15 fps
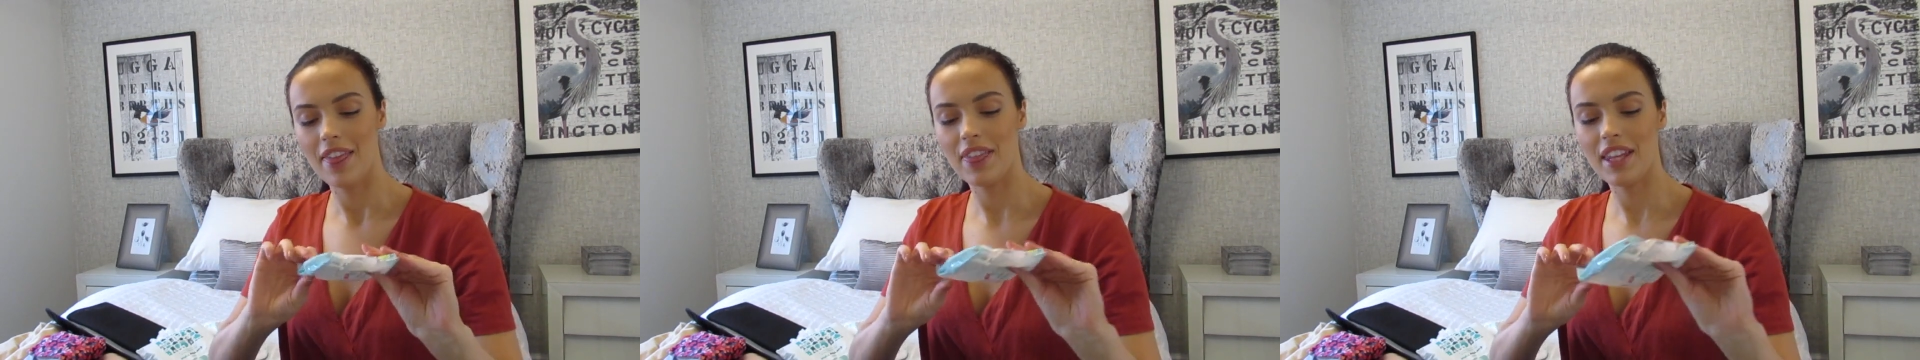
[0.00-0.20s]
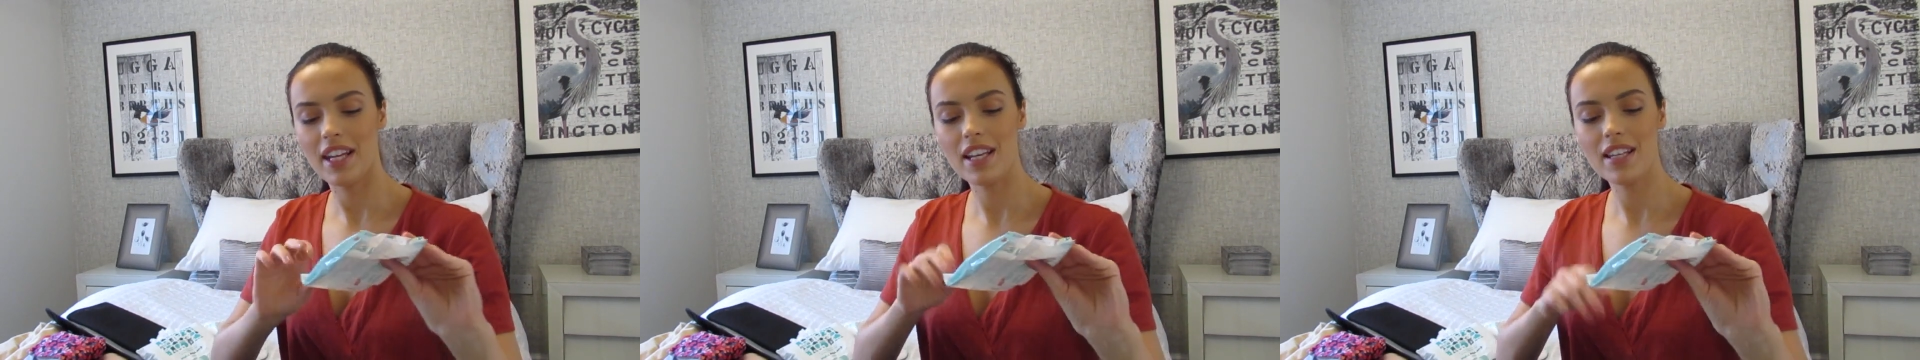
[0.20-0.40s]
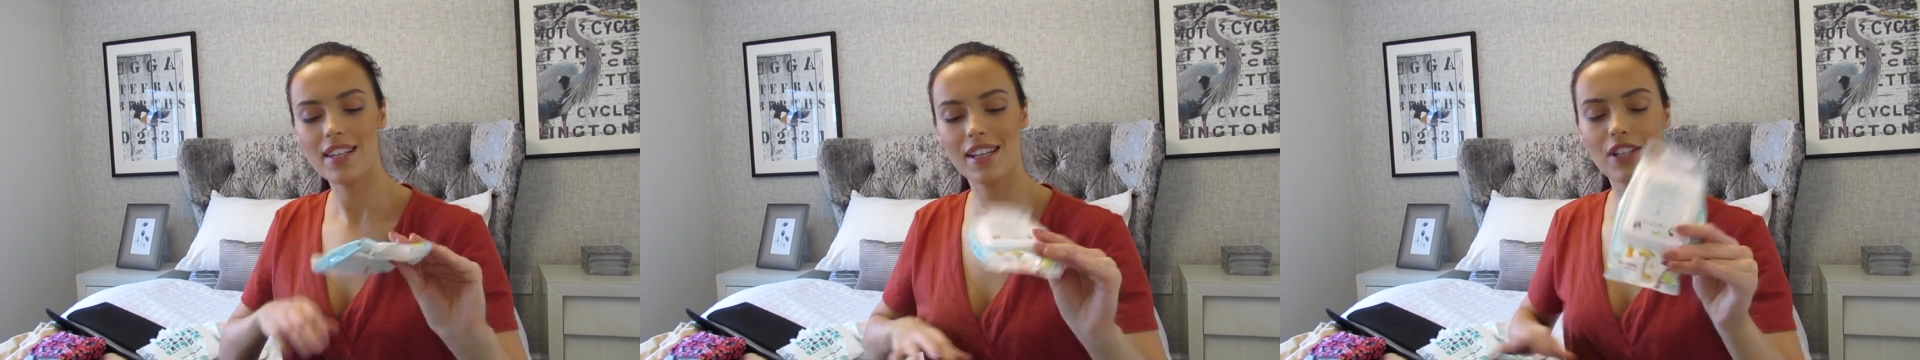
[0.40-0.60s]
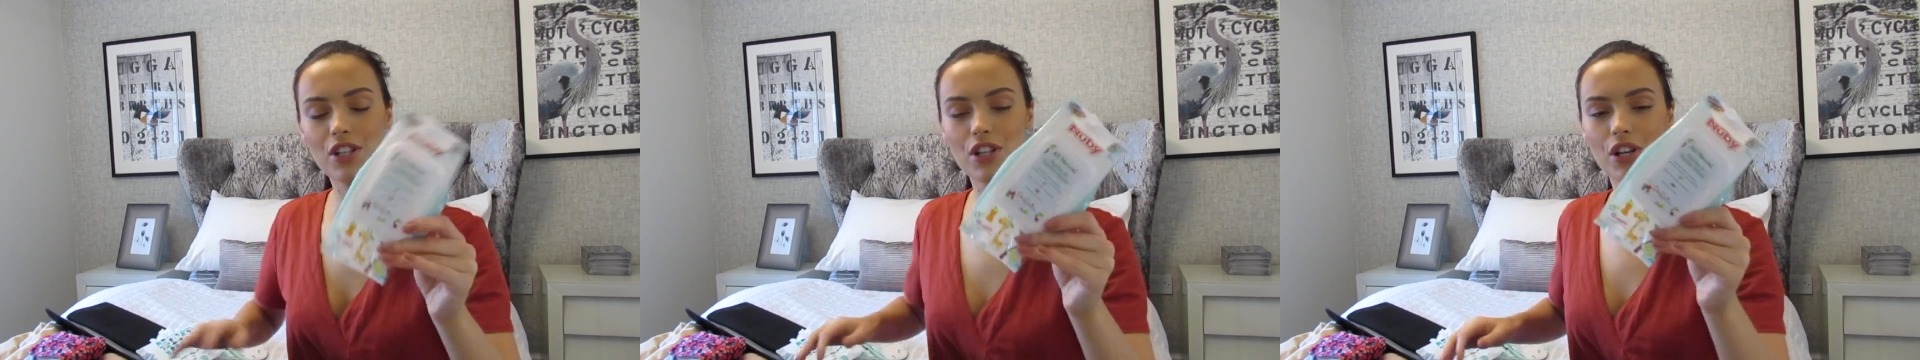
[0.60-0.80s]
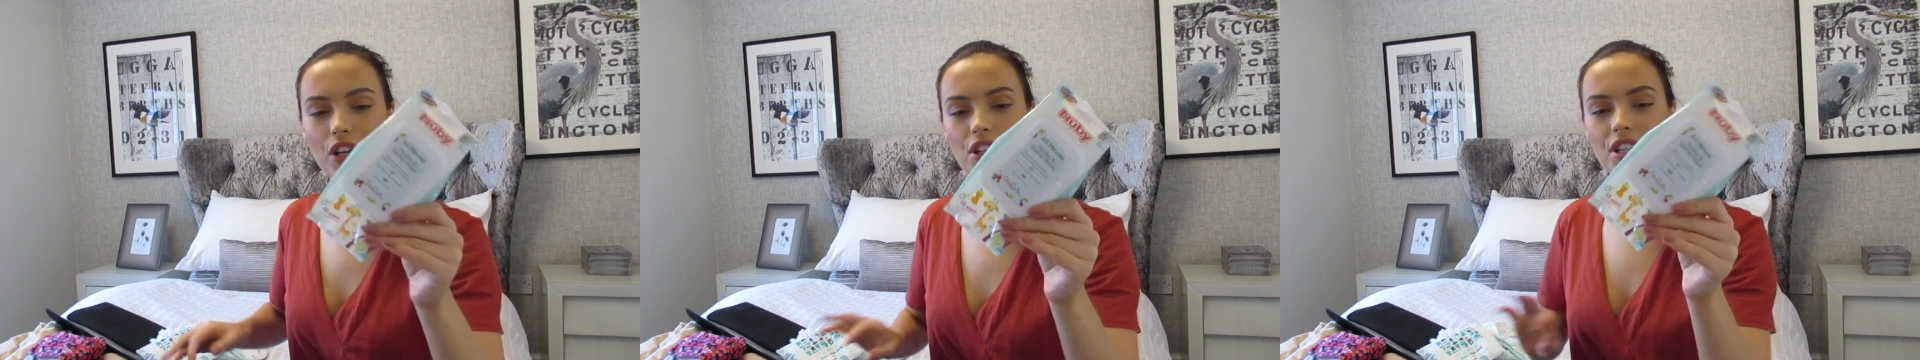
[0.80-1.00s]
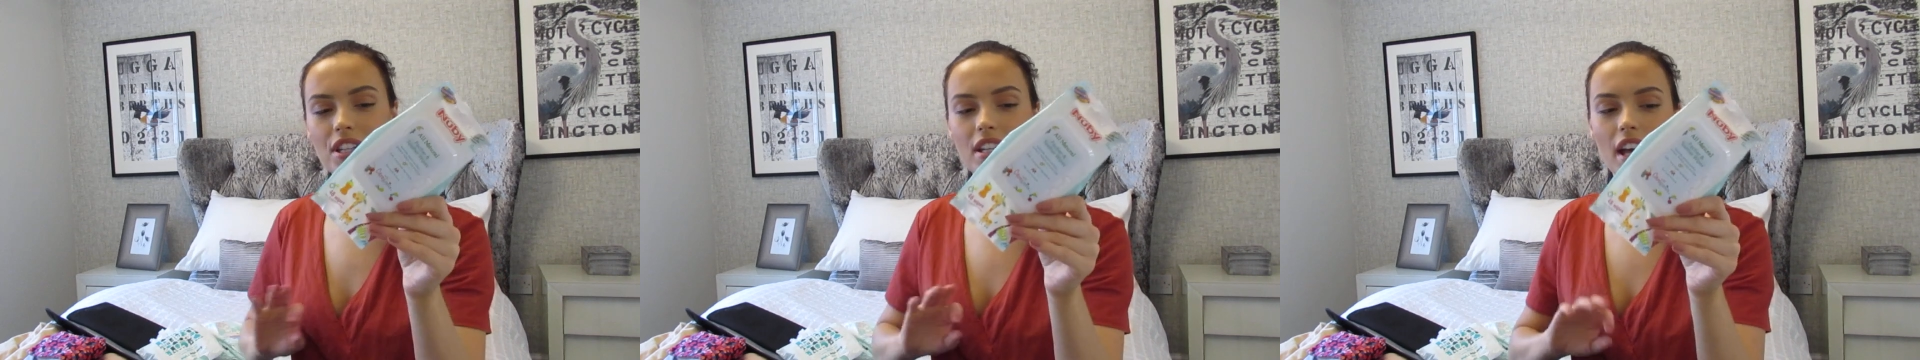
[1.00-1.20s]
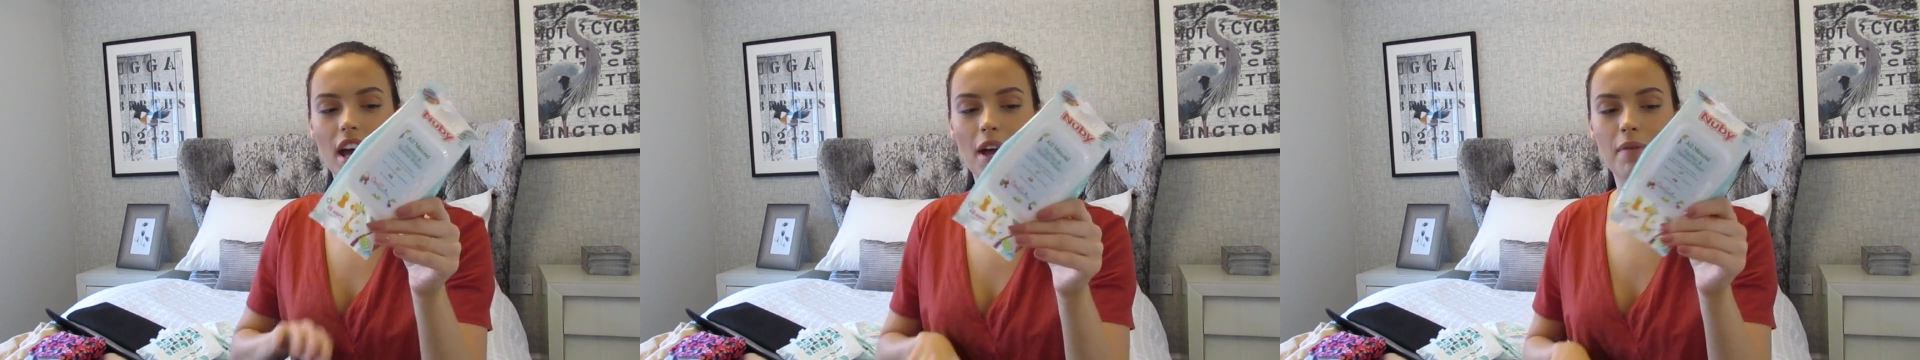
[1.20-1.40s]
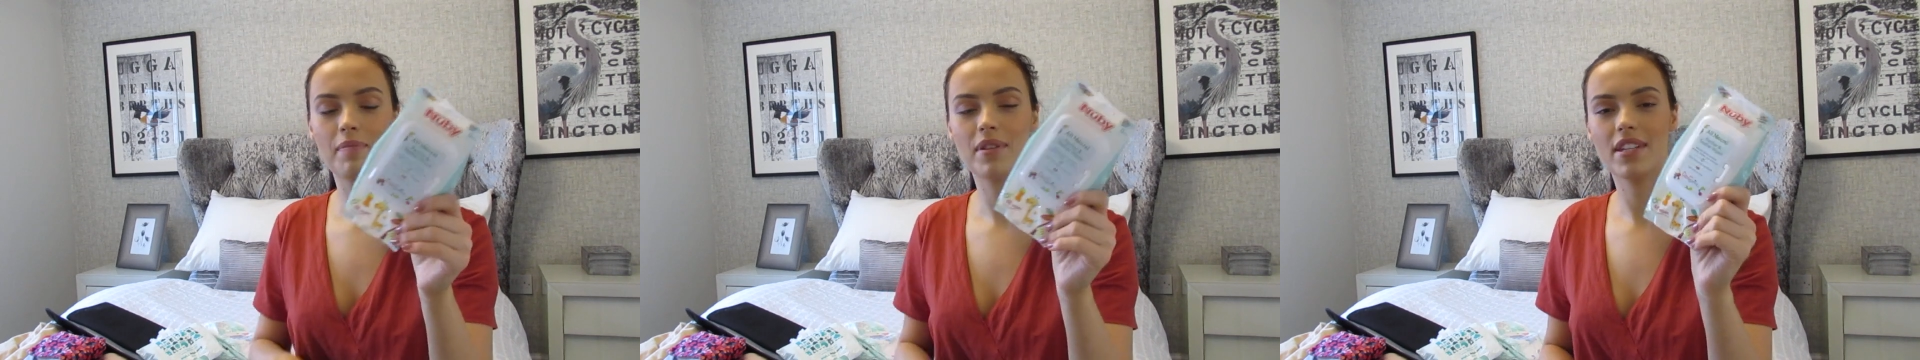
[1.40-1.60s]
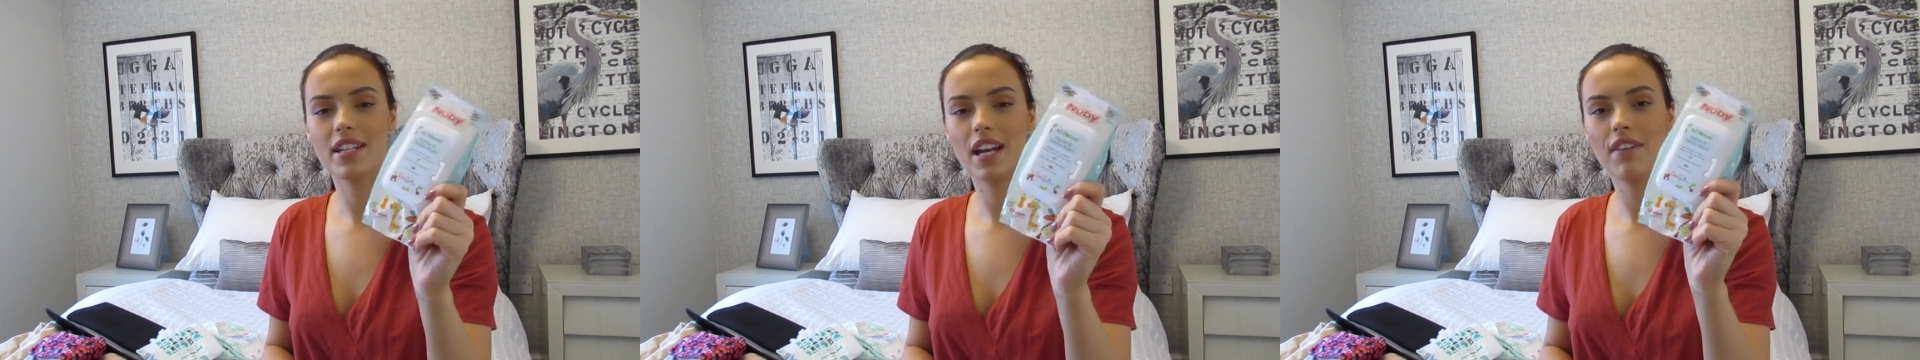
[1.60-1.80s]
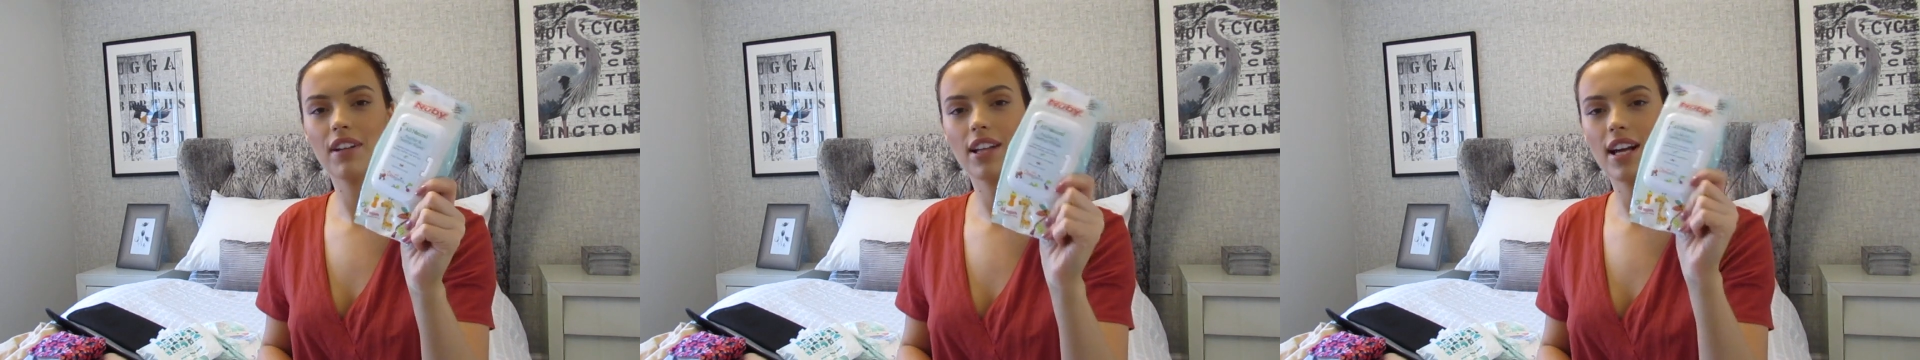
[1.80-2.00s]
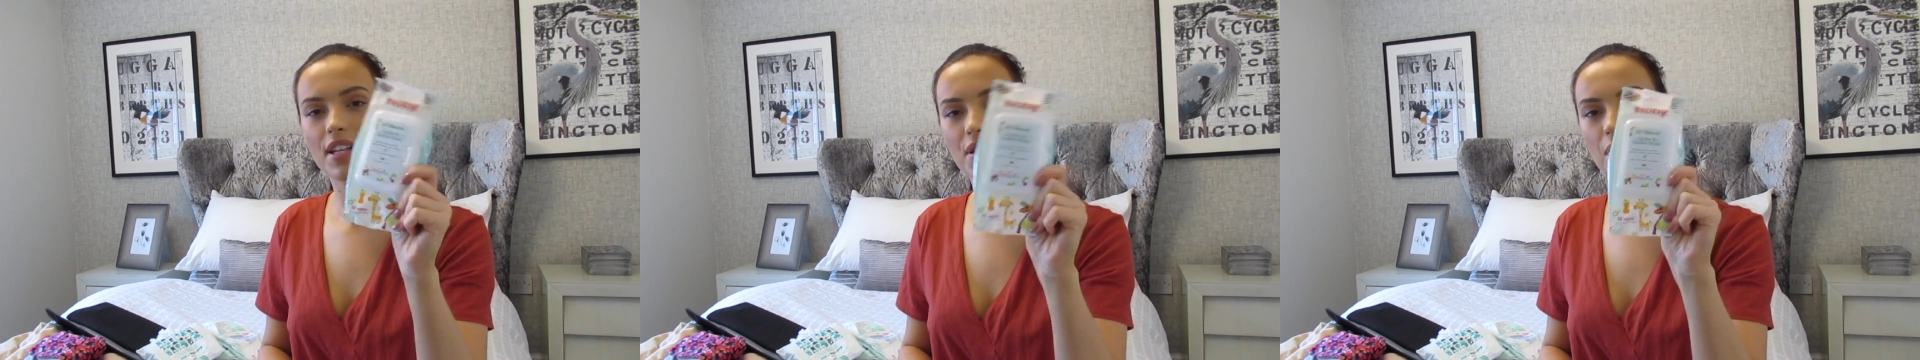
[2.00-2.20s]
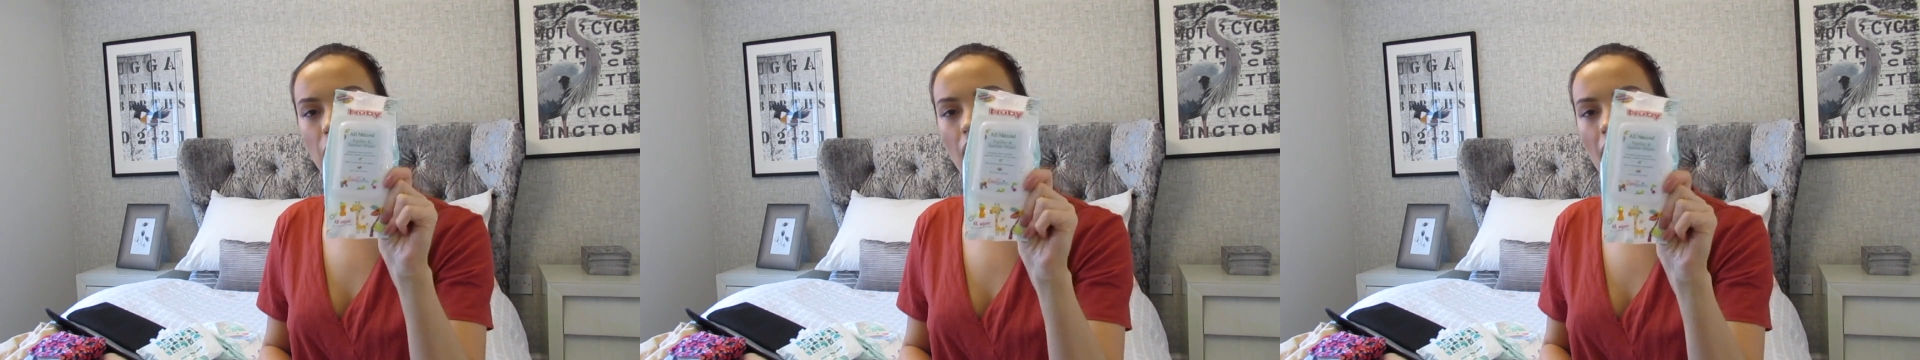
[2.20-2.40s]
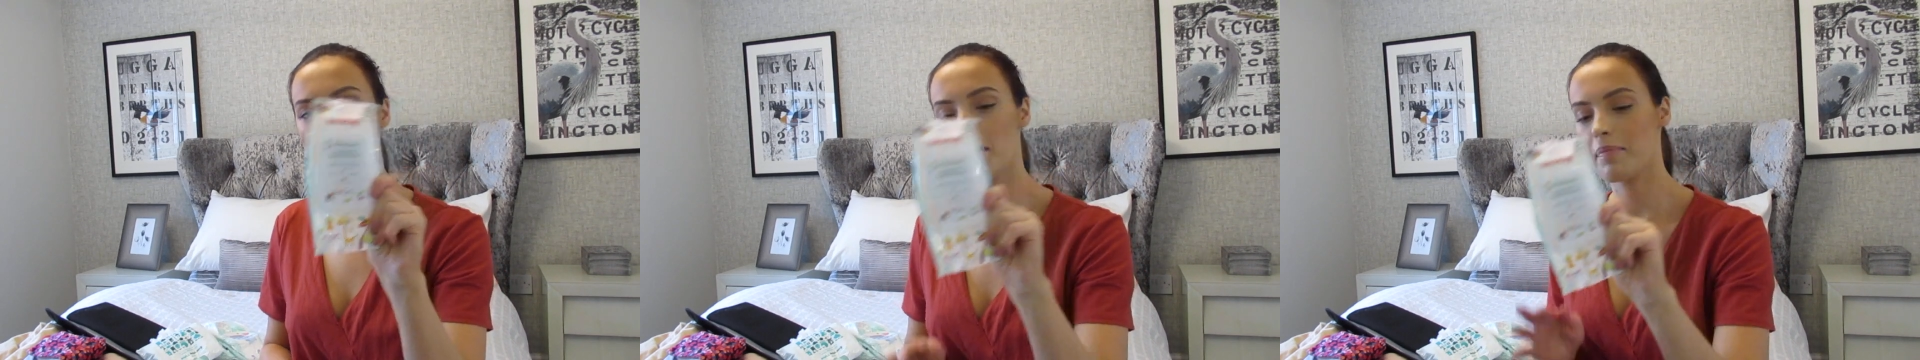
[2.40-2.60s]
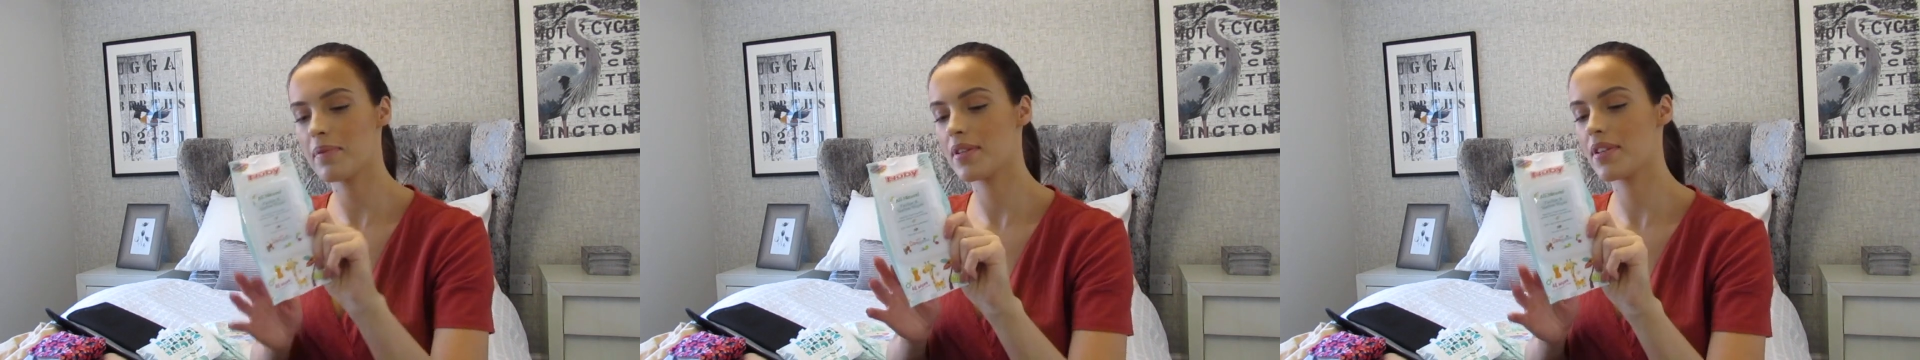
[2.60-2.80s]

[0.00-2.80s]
These are just sterilizer wipes.